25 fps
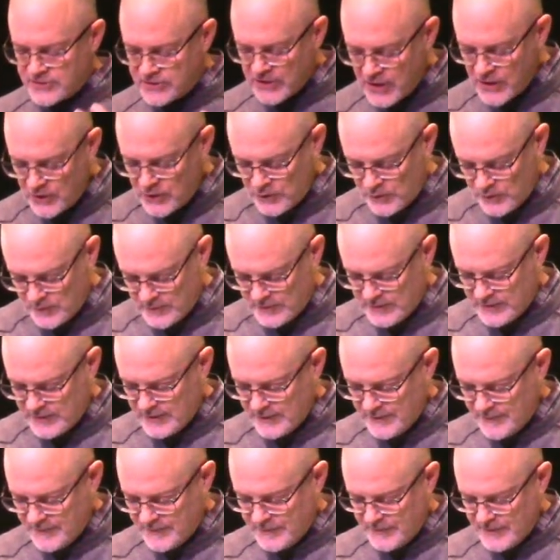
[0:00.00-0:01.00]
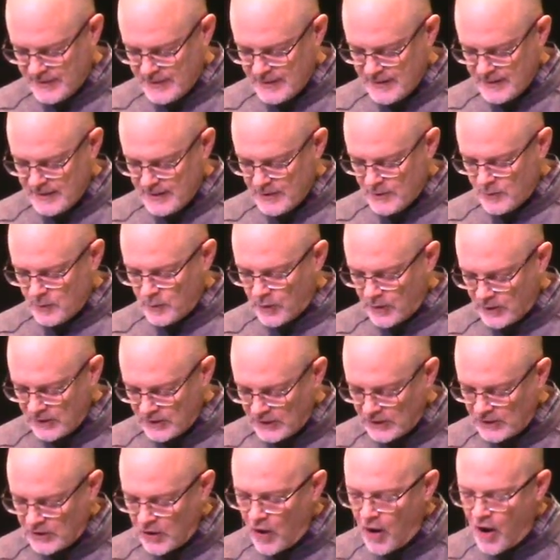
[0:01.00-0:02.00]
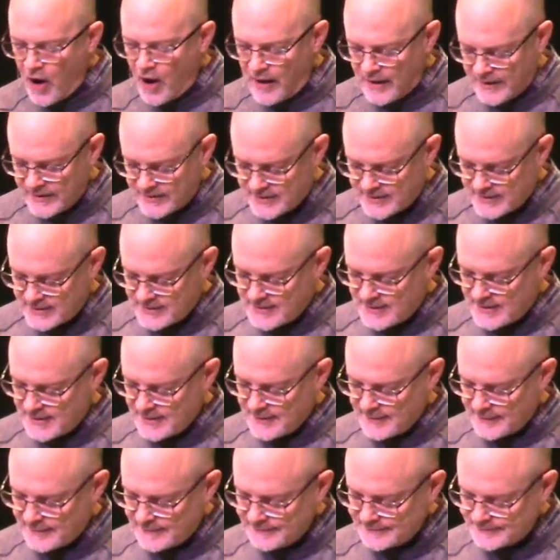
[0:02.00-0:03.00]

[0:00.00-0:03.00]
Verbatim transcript: doomed. We're lost.